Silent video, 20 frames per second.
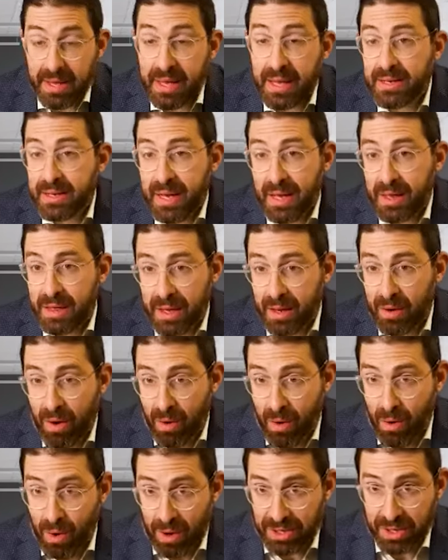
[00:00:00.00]
Teens, I think,
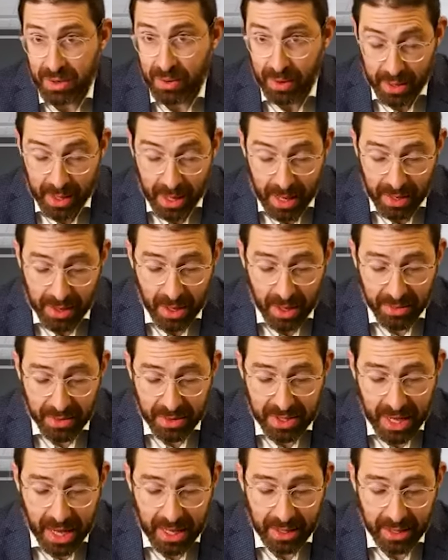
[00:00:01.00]
are also in, in
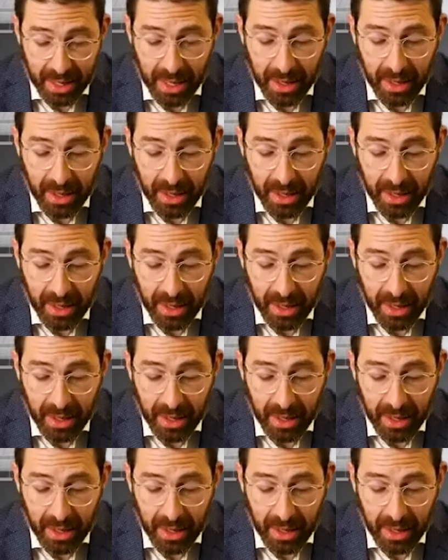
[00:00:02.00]
understanding